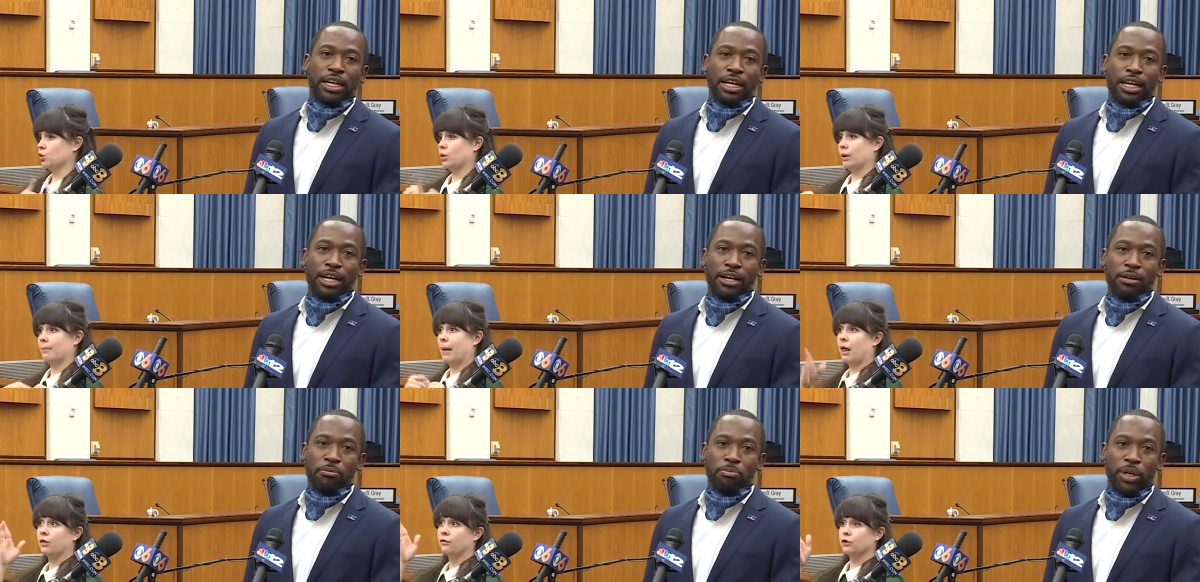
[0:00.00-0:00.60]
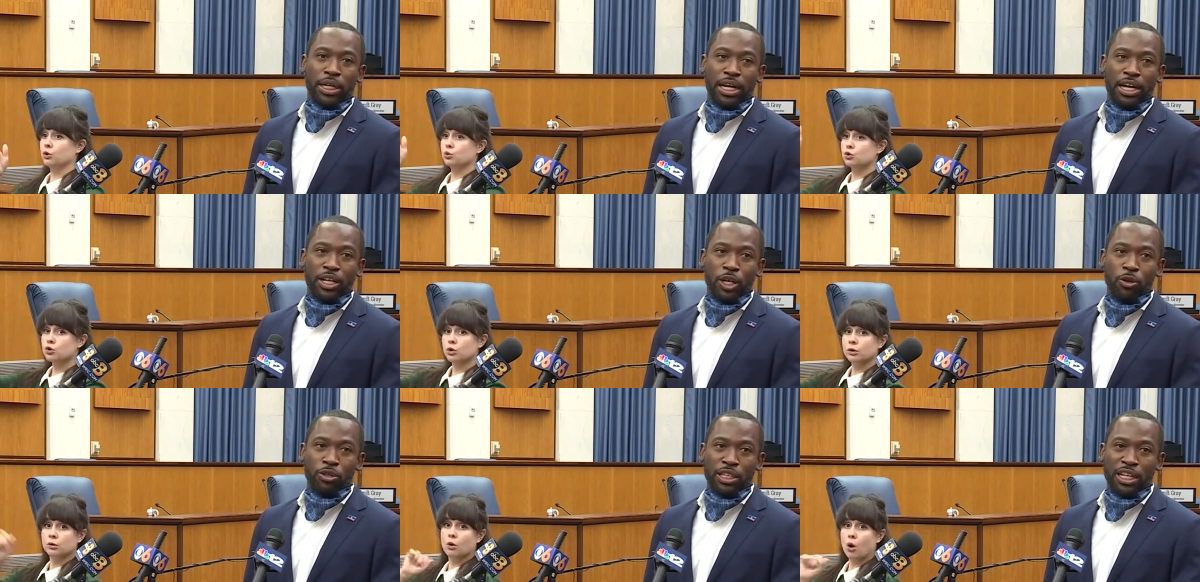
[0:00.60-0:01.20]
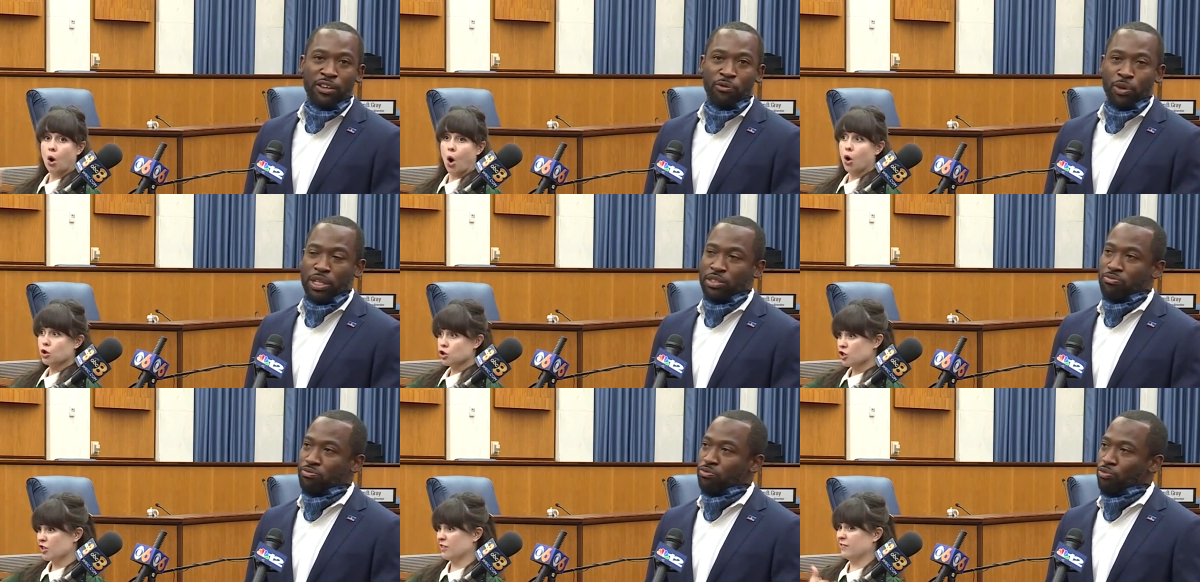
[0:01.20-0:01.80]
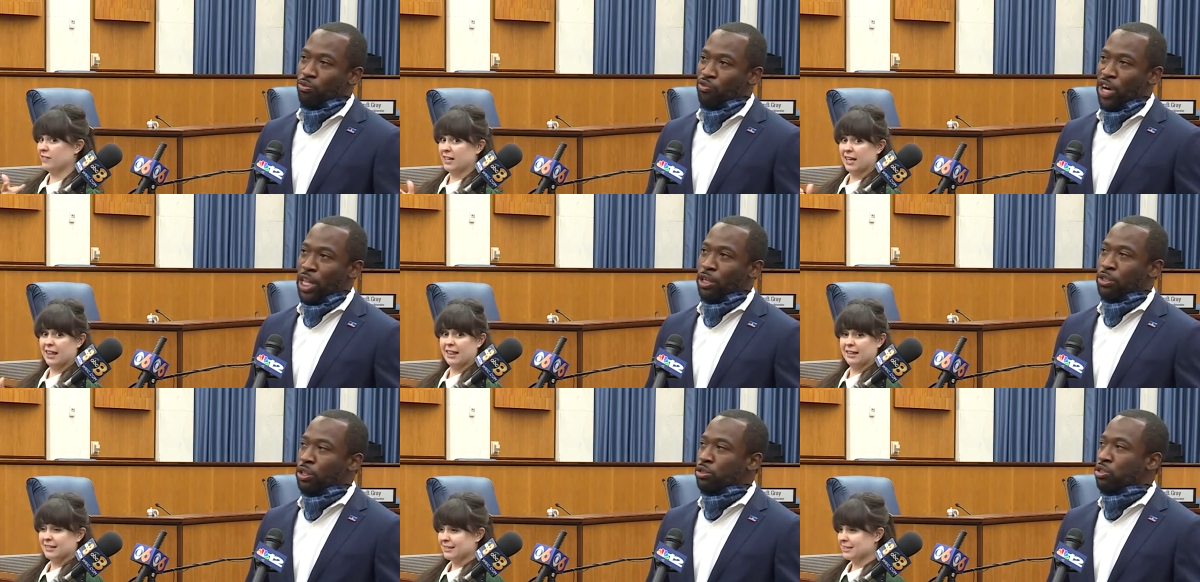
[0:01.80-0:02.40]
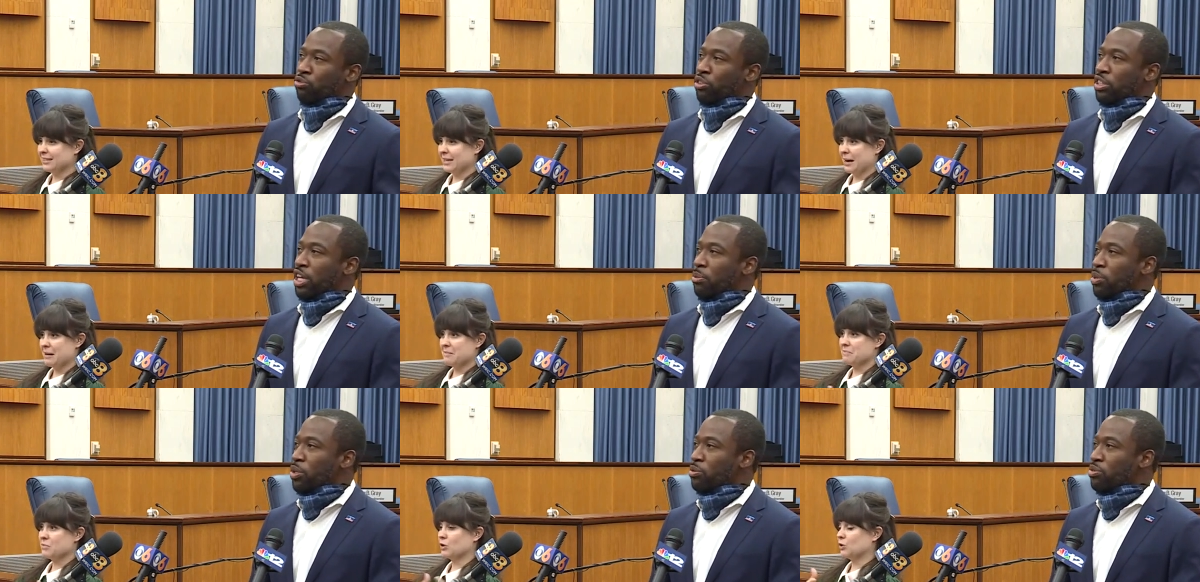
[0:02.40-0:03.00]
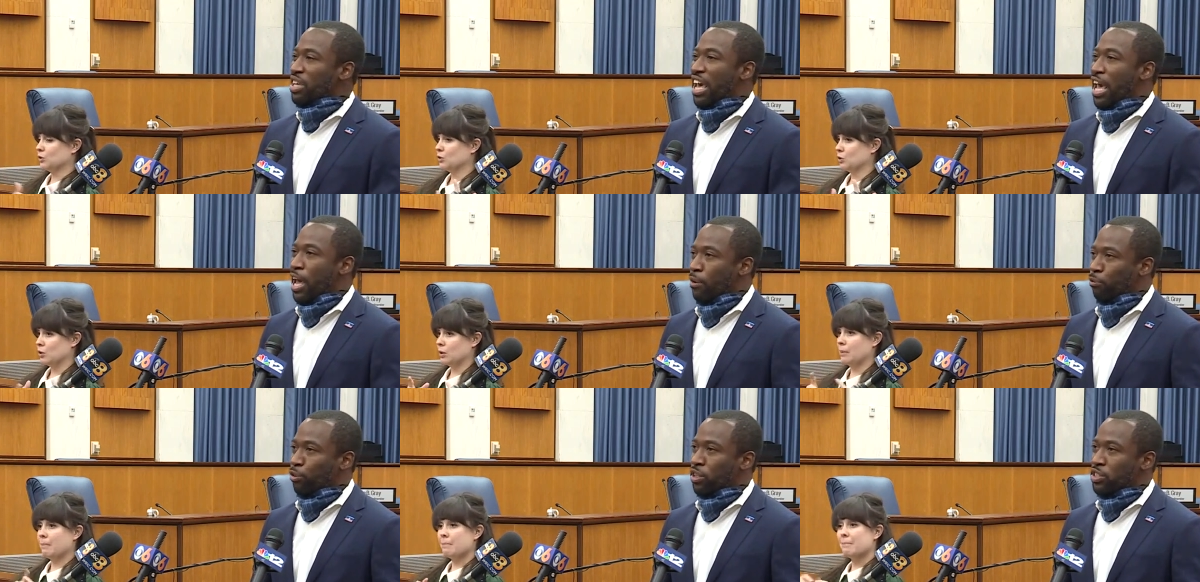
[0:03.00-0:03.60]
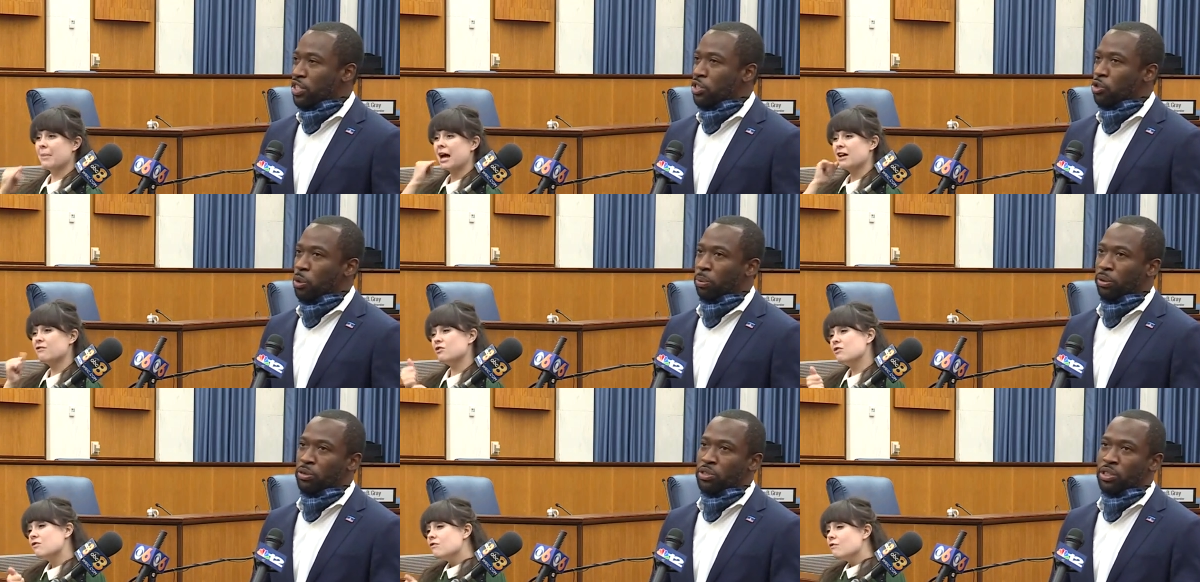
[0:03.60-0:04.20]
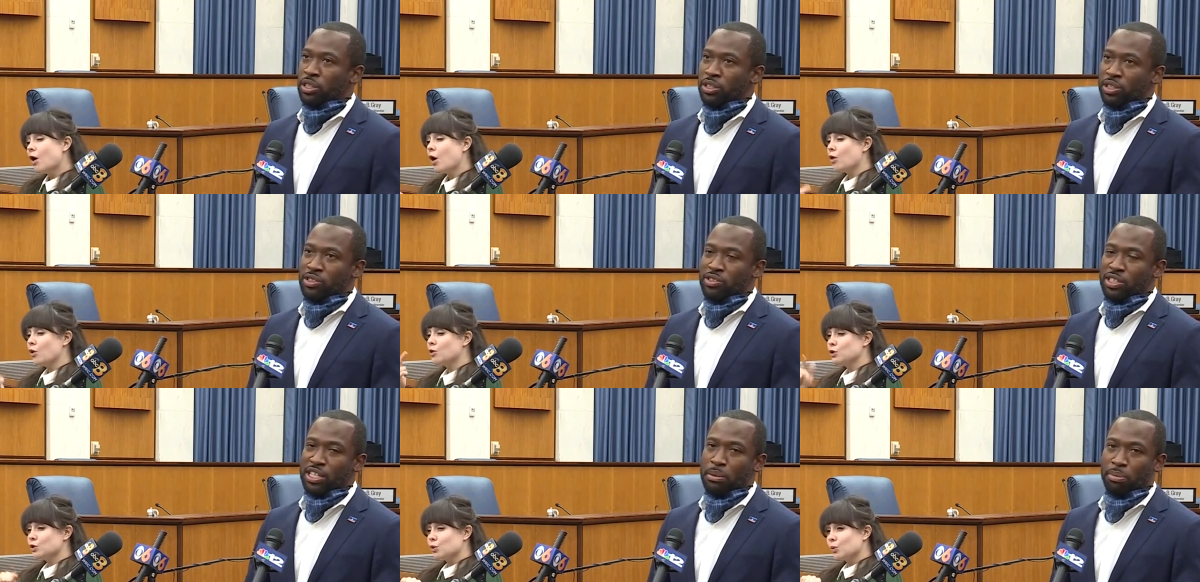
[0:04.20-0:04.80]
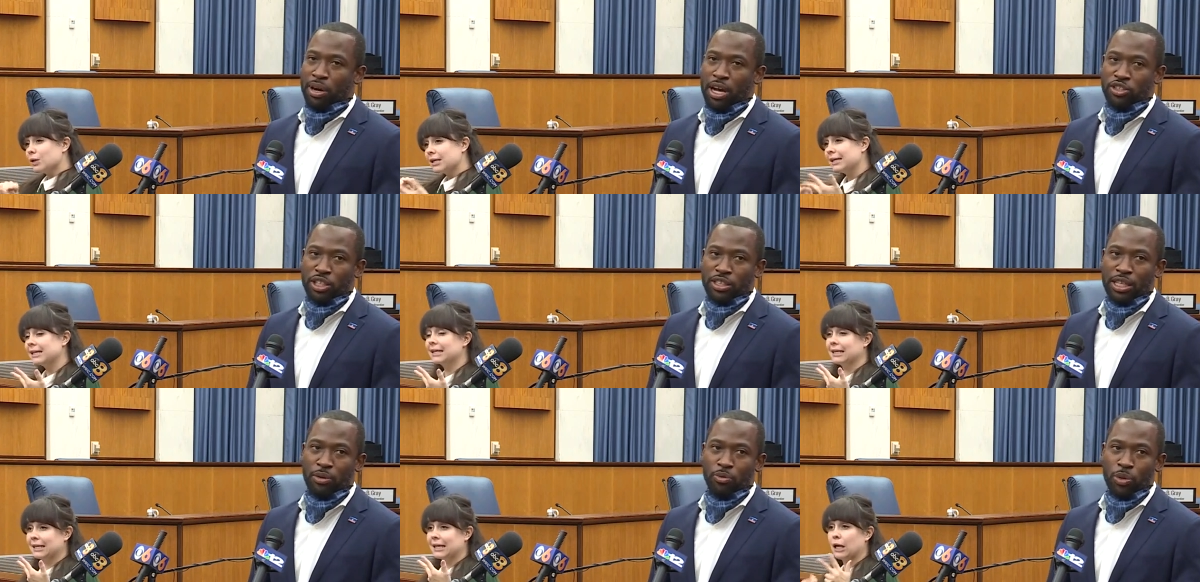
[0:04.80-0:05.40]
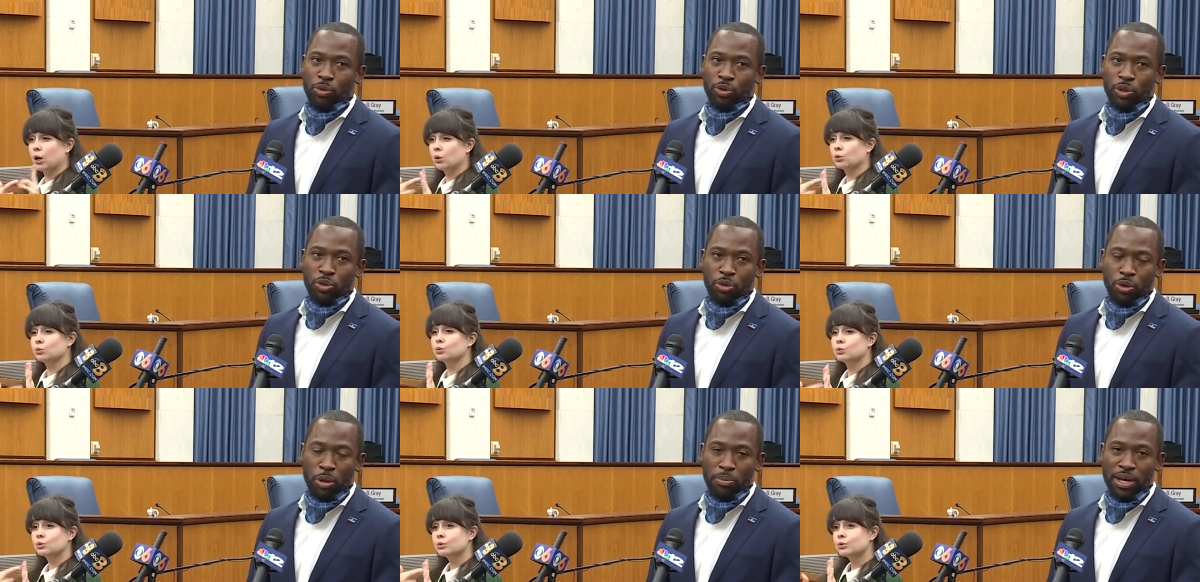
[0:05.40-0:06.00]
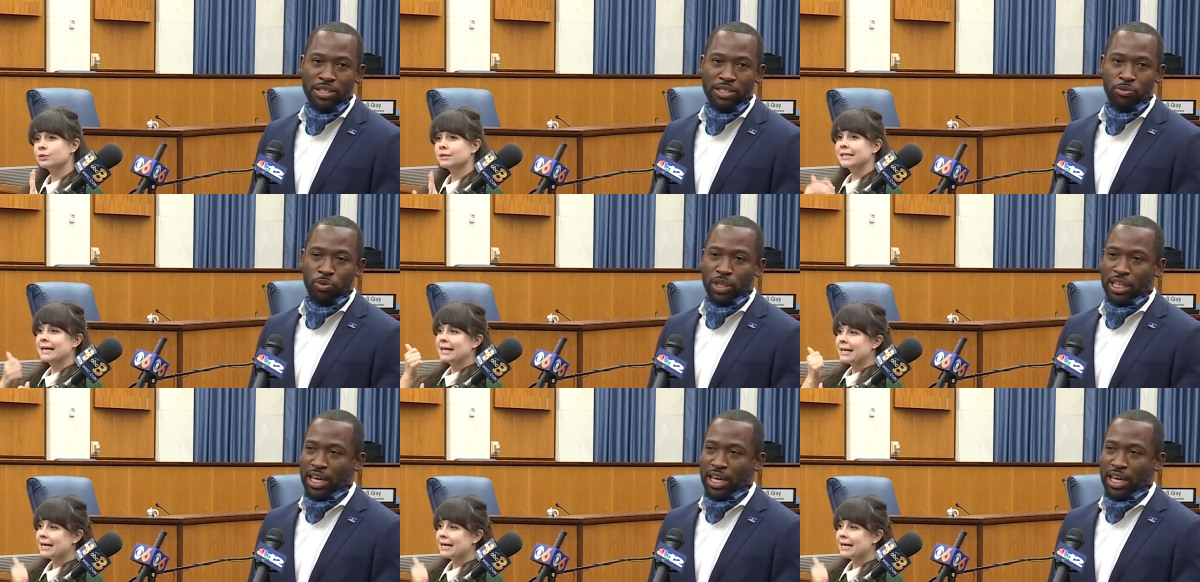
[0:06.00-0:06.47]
Speaker 1: Um, but I know that if we follow those three W's, every single person in this team project, that we will do our best we